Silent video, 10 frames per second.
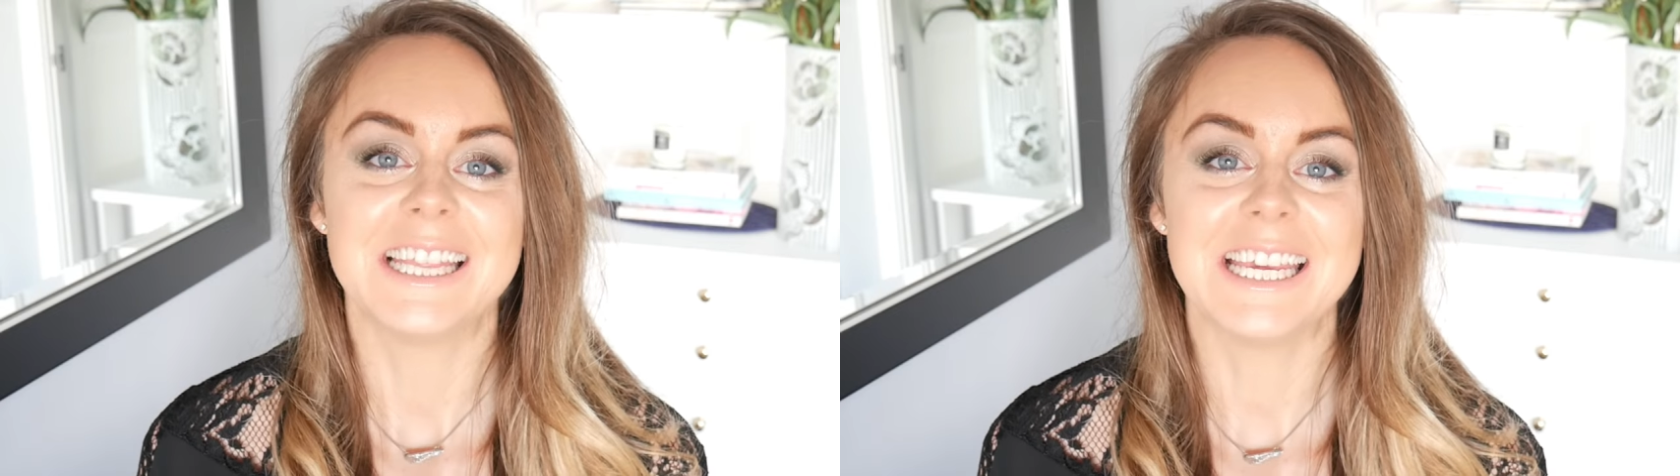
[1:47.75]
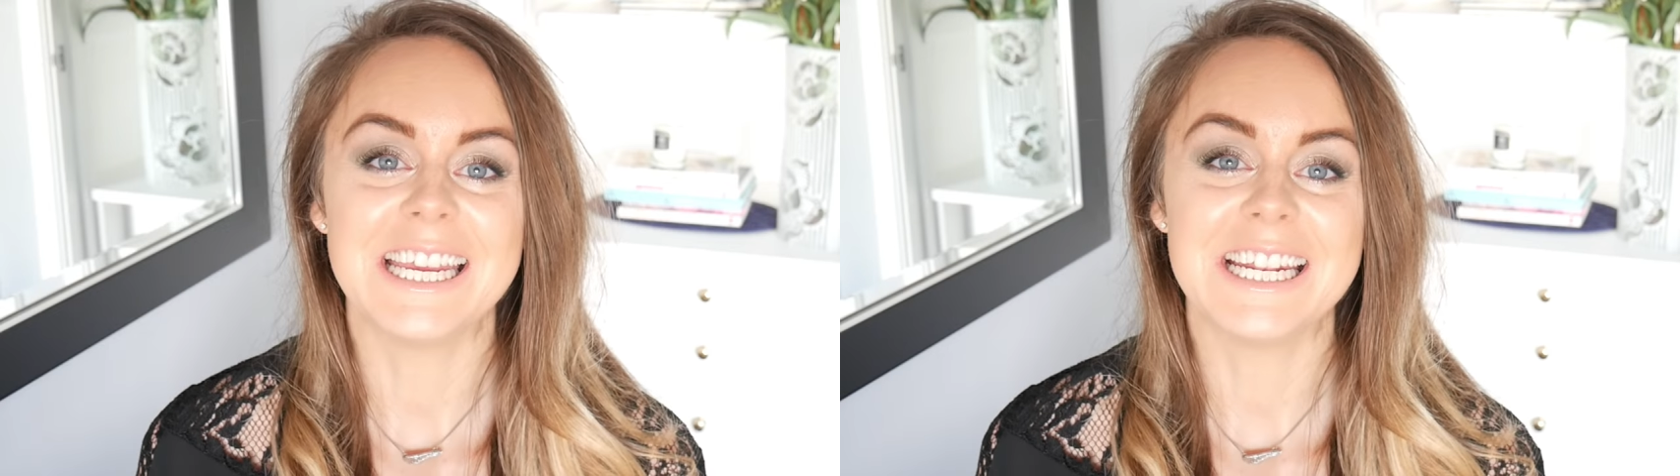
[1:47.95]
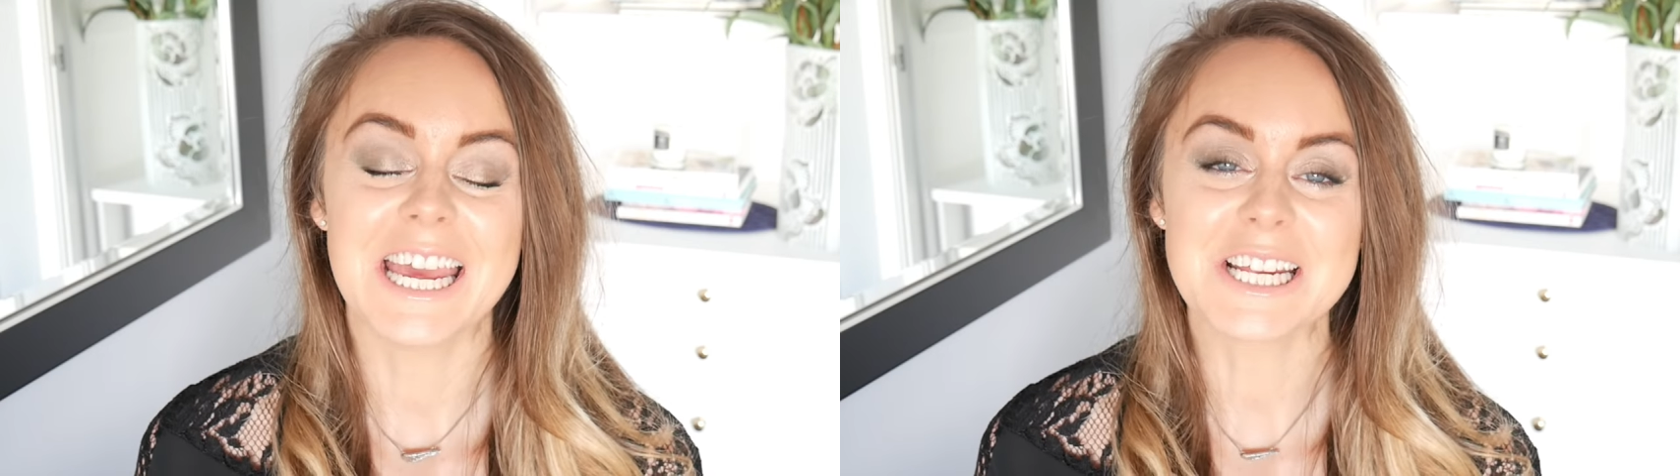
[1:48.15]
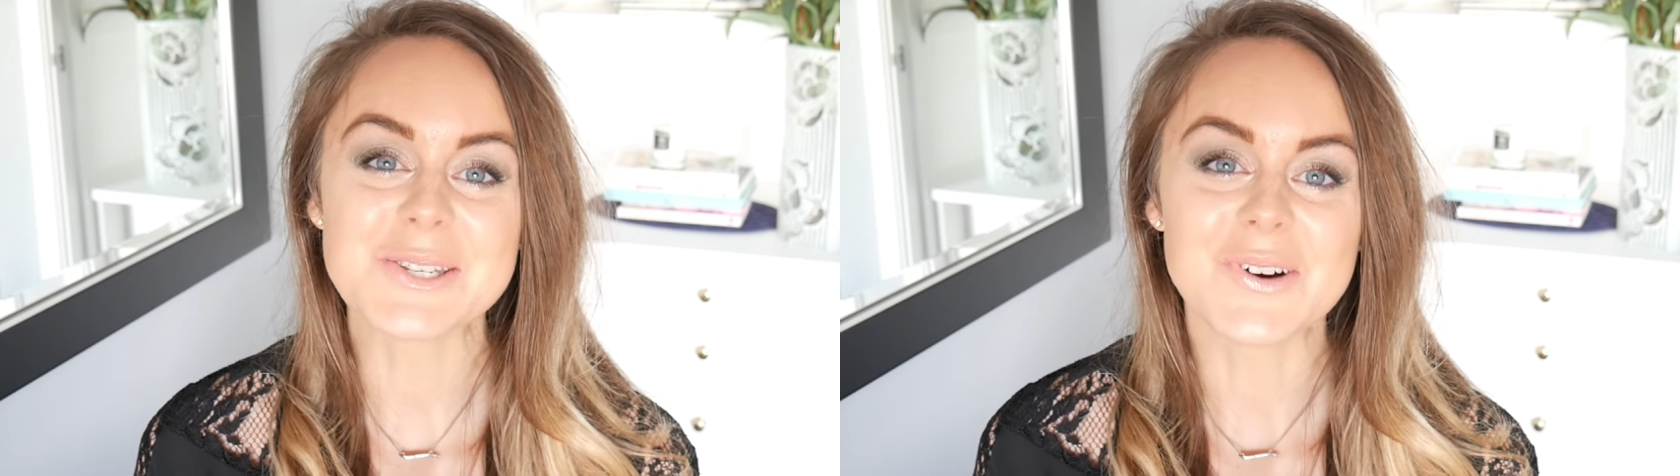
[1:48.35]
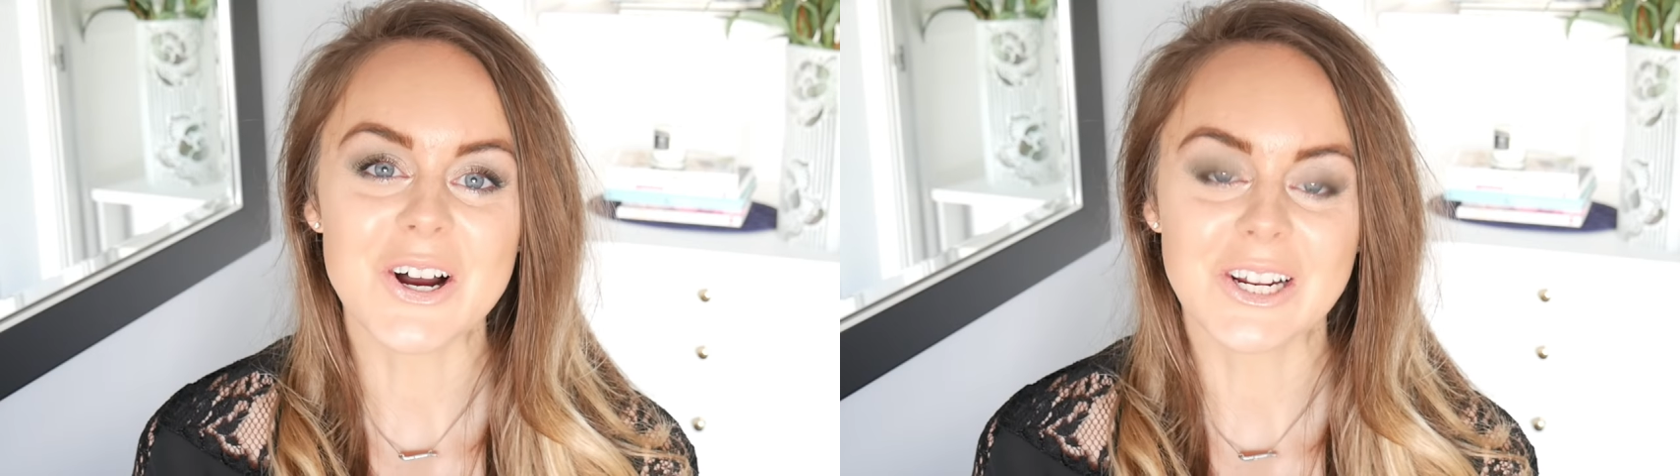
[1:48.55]
The
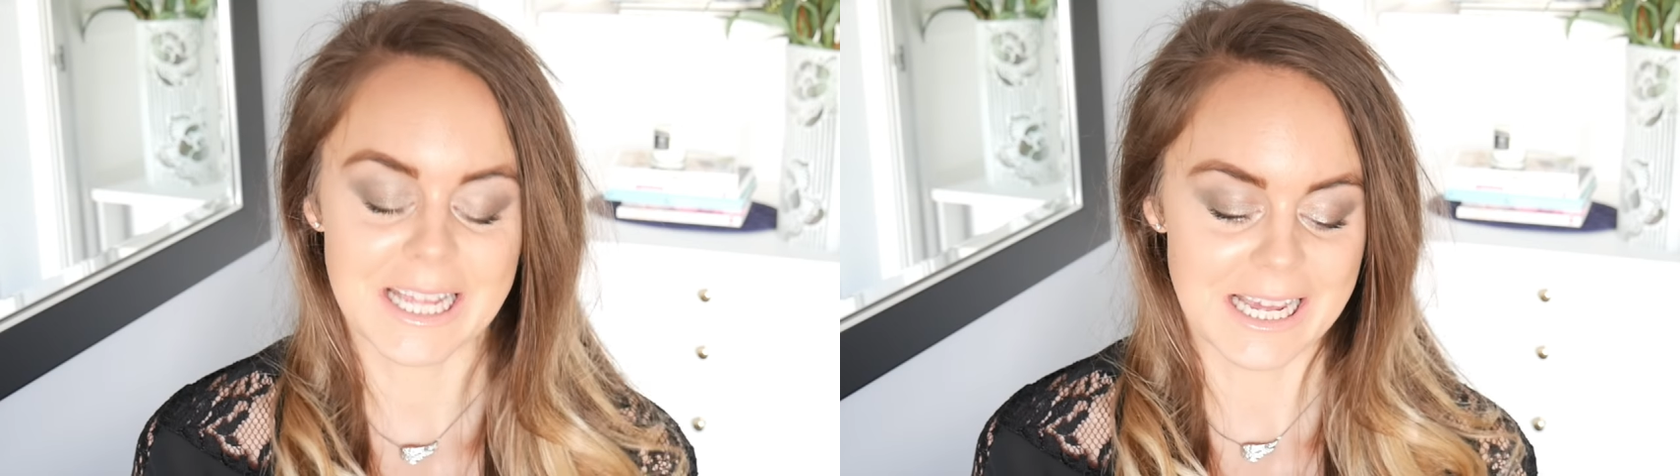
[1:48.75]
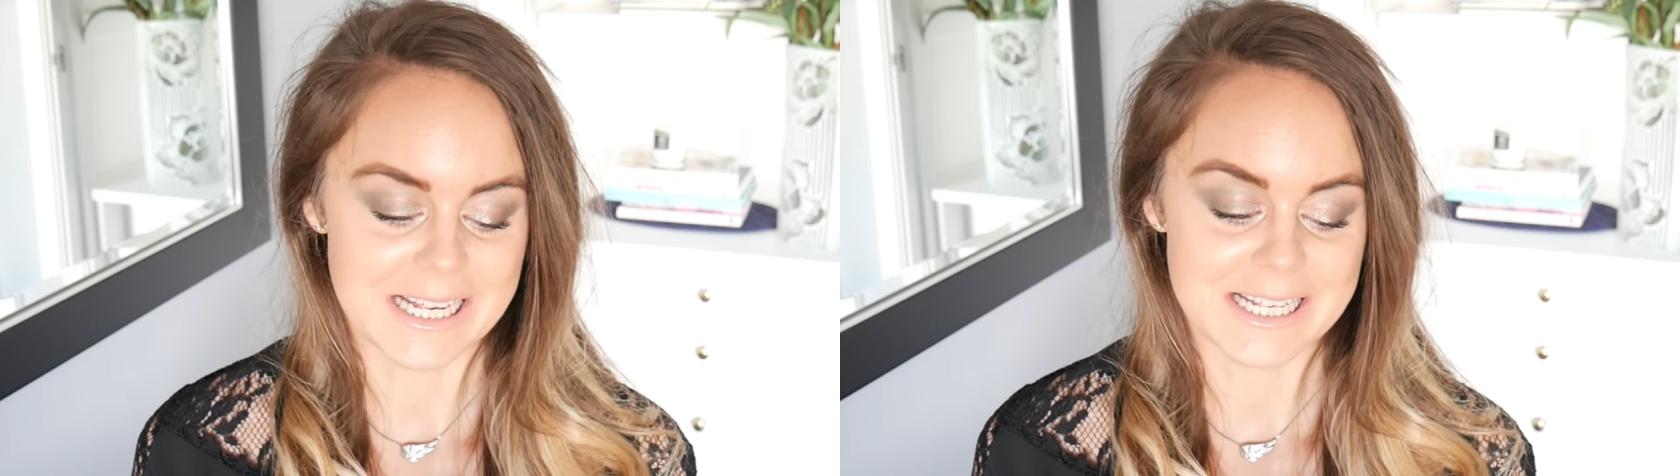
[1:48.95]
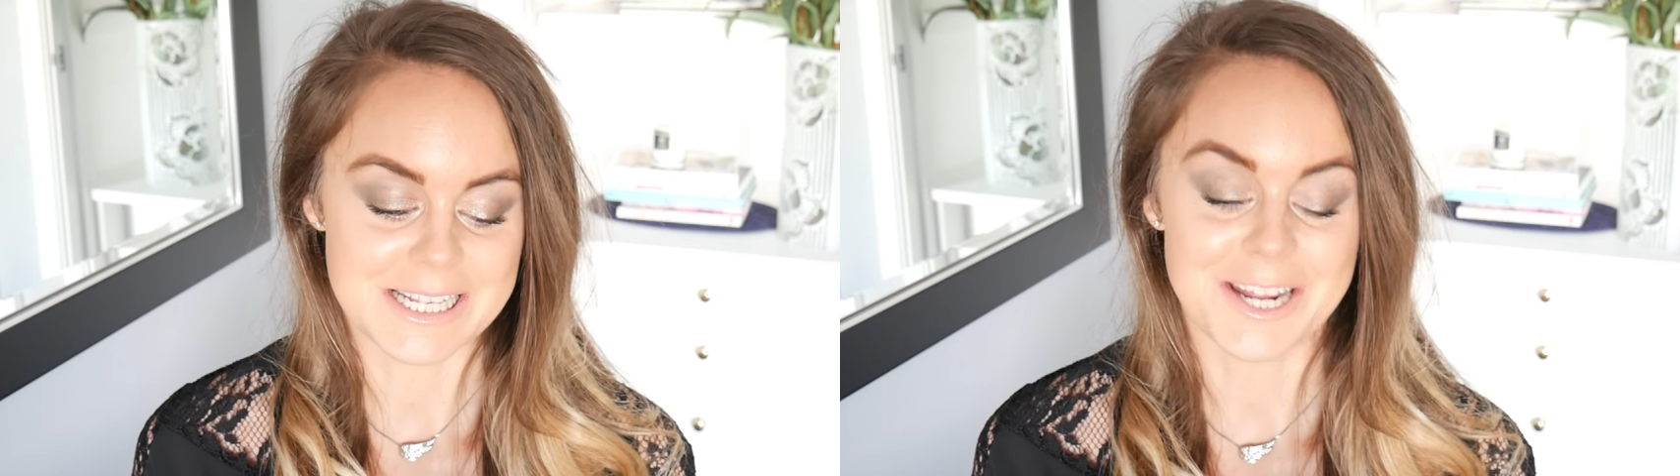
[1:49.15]
next one is